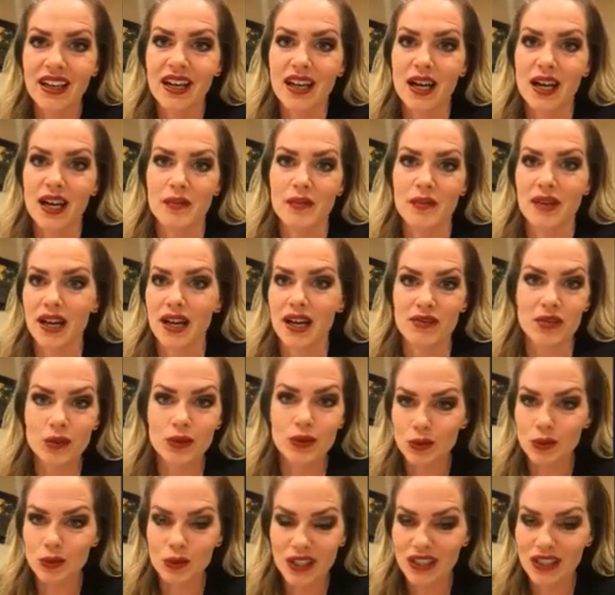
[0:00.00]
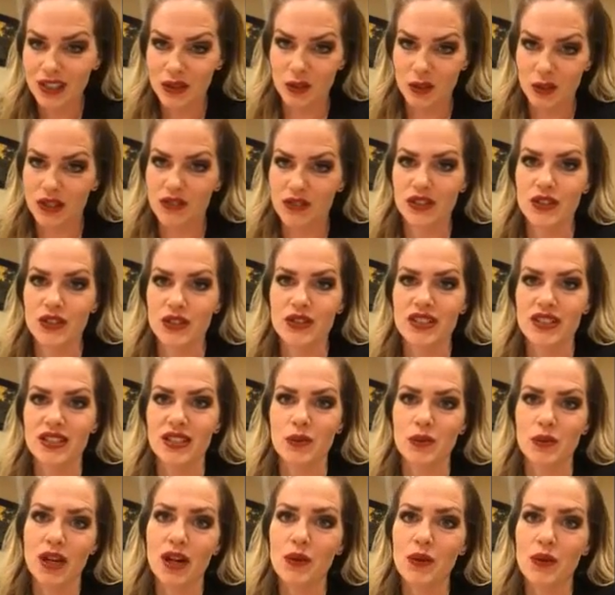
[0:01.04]
Everyone wanted to work for Nu
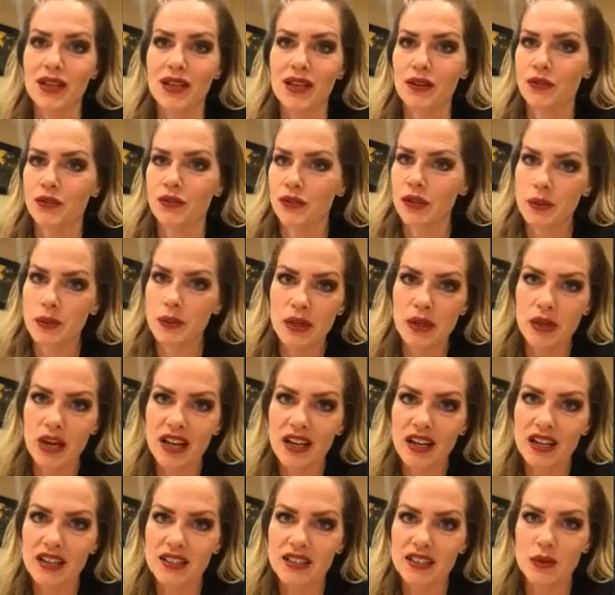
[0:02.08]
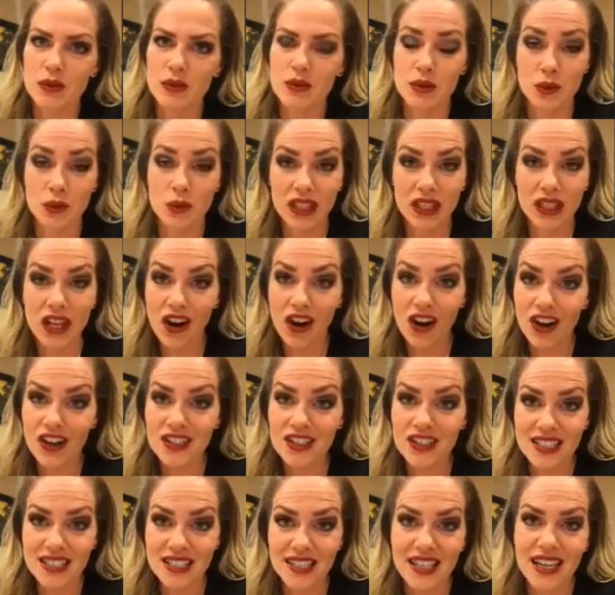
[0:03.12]
Skin. We all wanted free product, and it was really
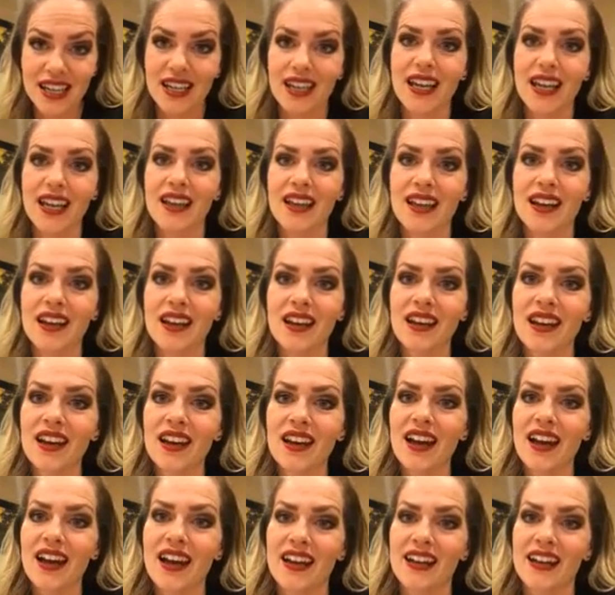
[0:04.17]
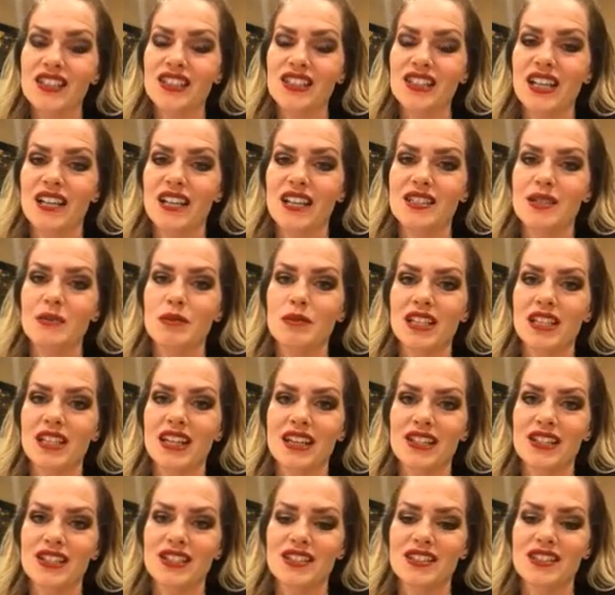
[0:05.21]
hard to get in. I actually had some
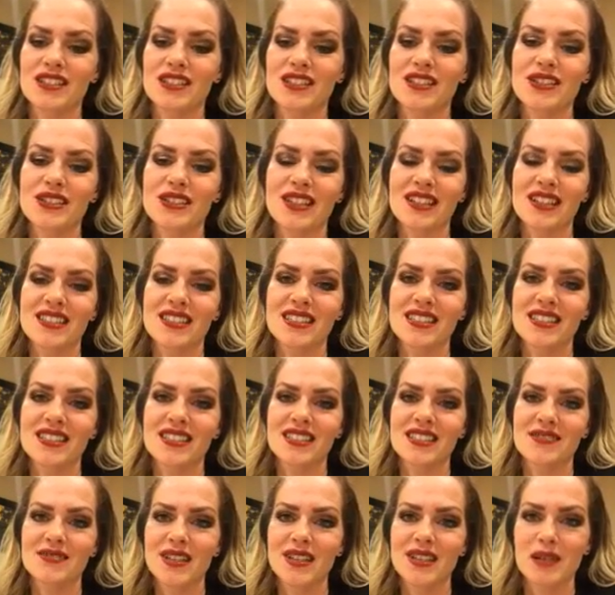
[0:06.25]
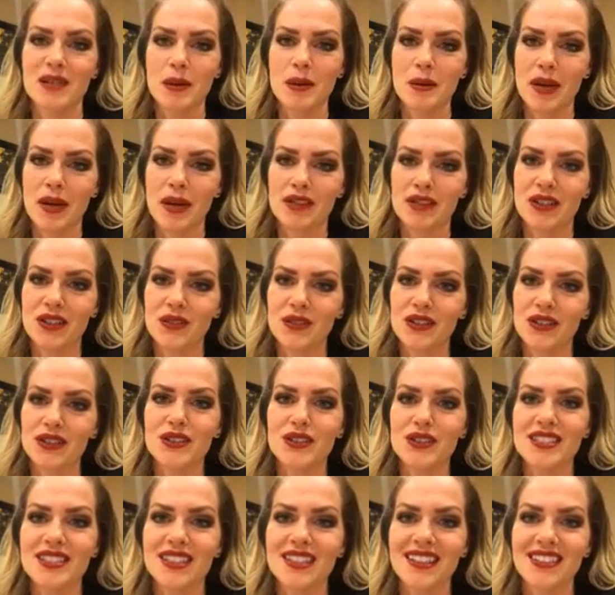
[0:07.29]
connections, and so that's kind of my background with Nu
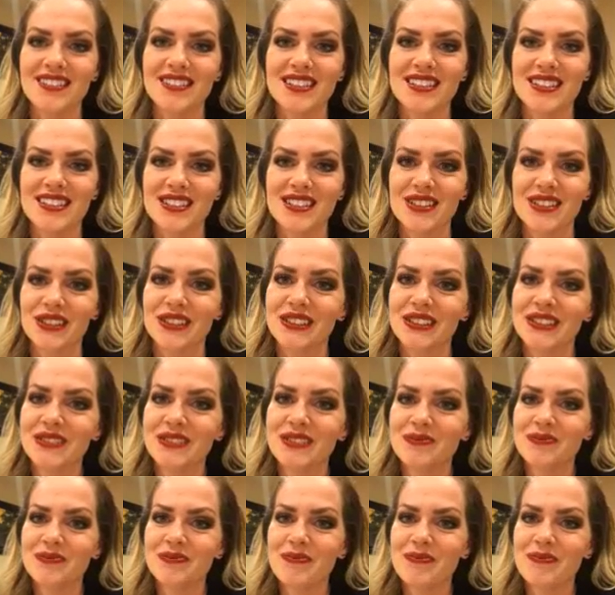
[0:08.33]
Skin, which is cool.